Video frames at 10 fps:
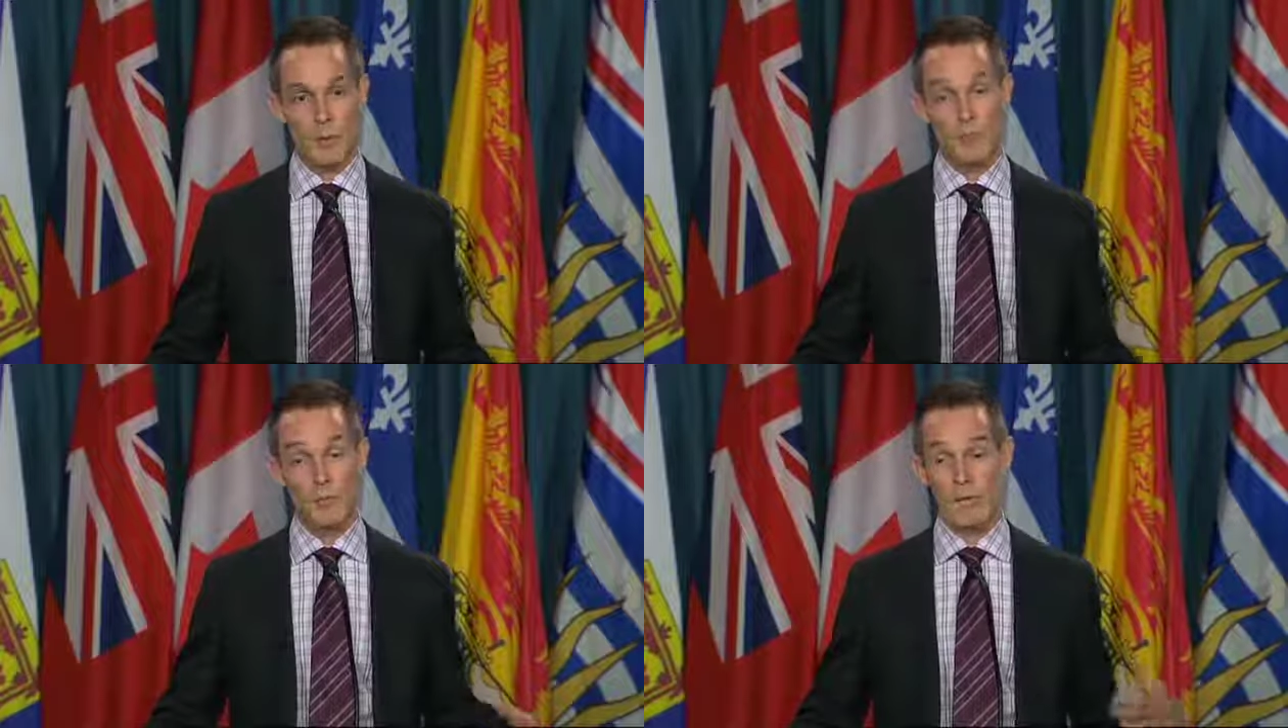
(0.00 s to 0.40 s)

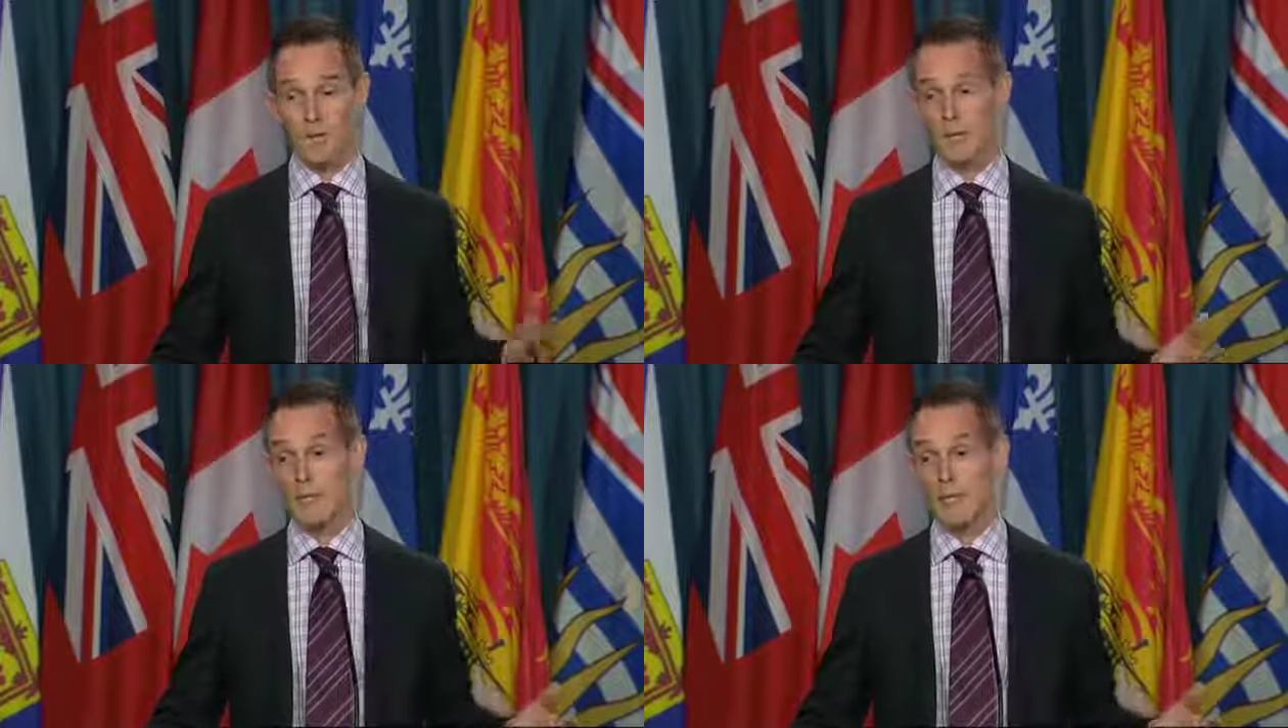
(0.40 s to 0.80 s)
both
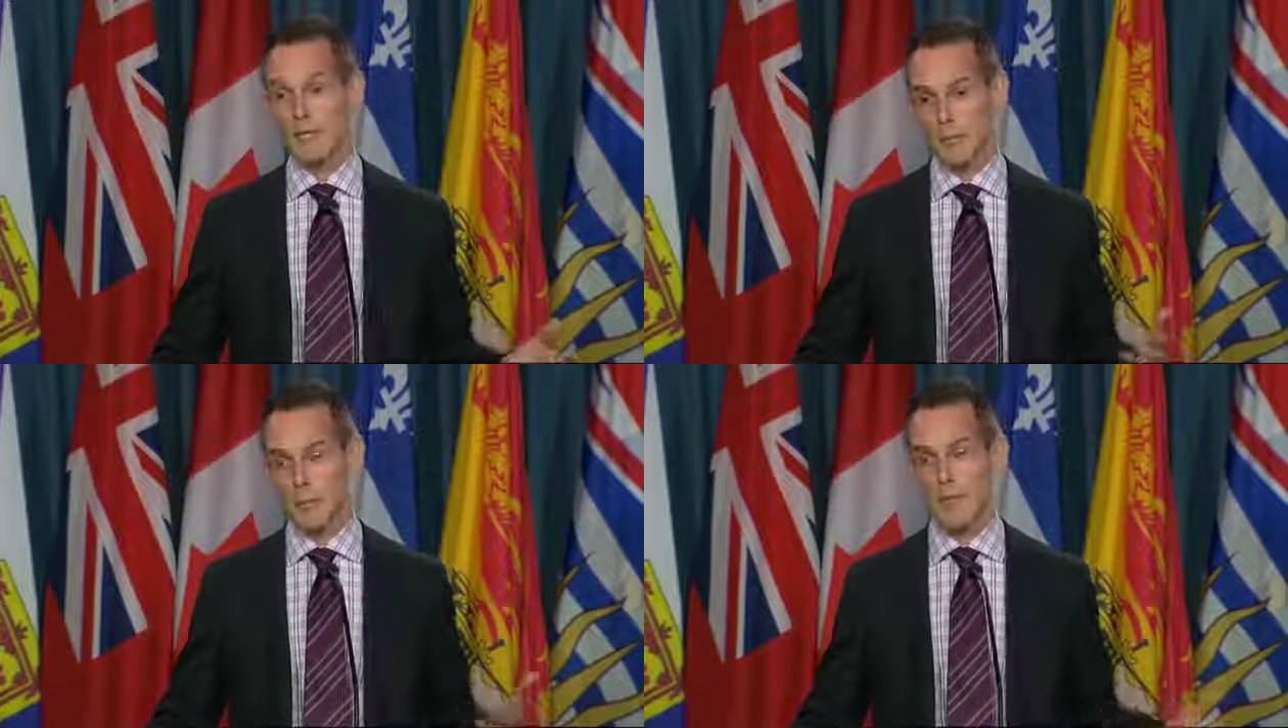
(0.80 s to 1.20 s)
mental
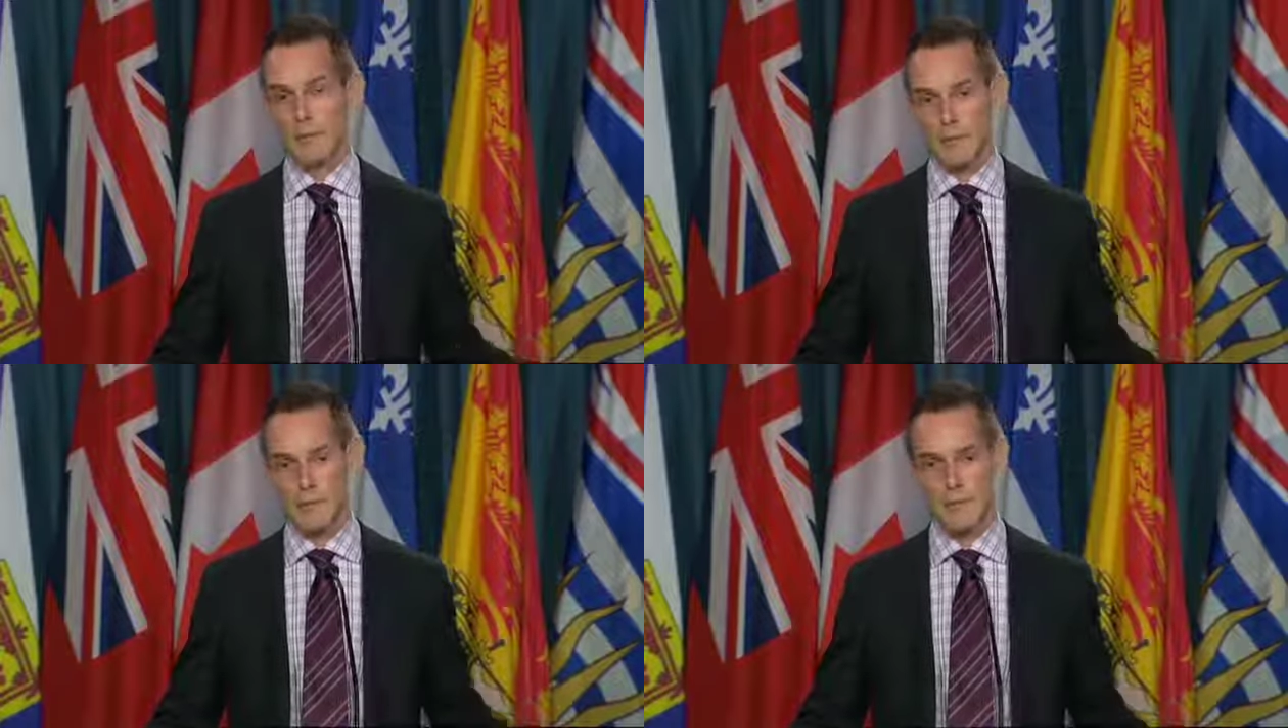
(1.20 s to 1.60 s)
health and
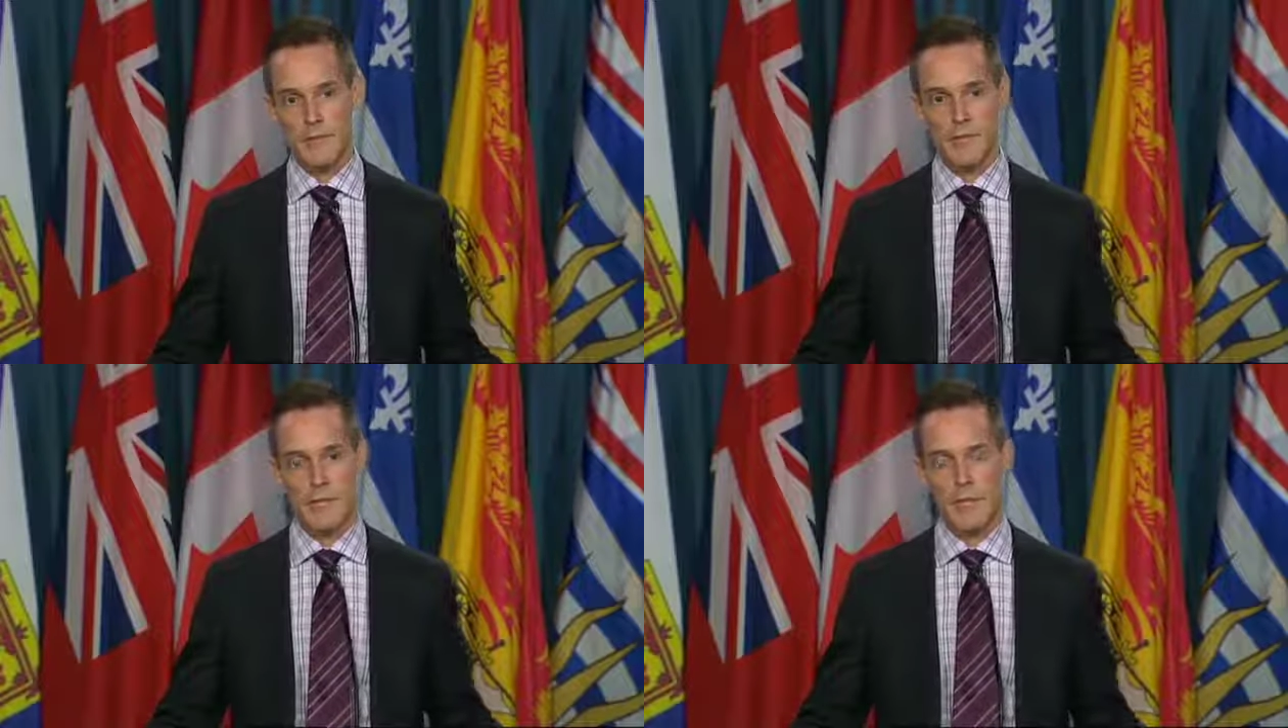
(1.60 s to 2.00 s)
mental
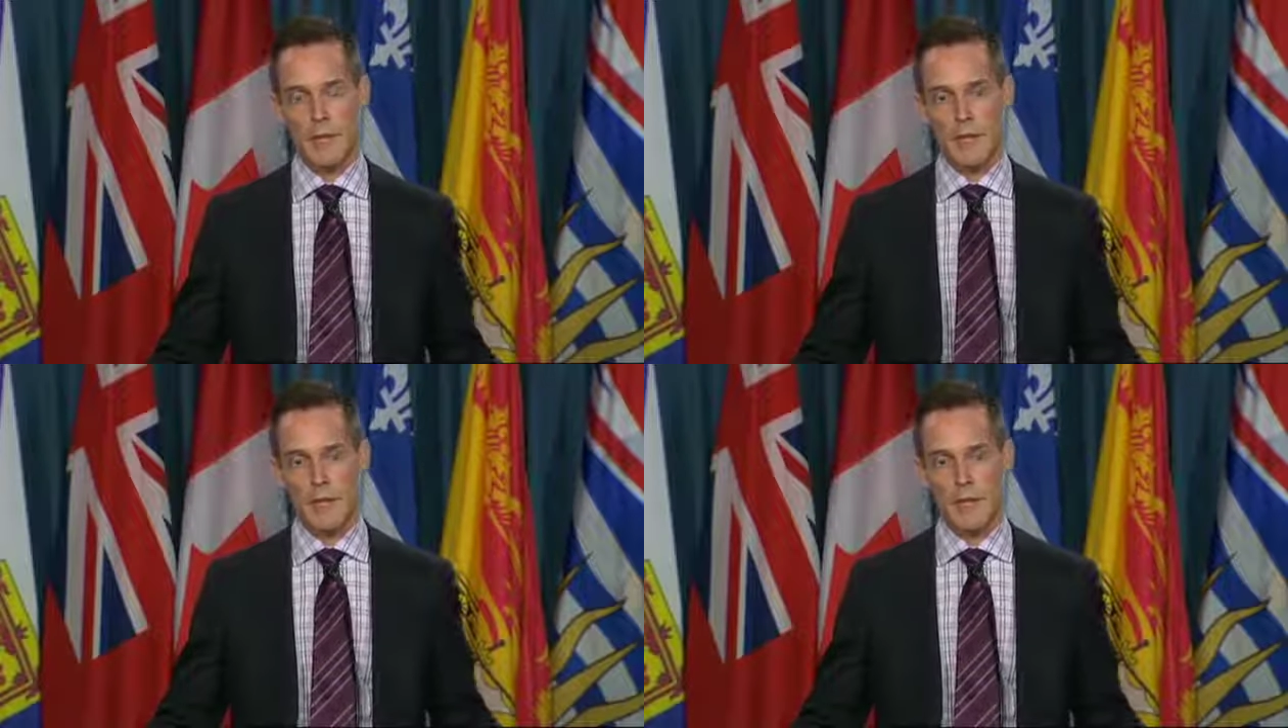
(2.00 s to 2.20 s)
illness,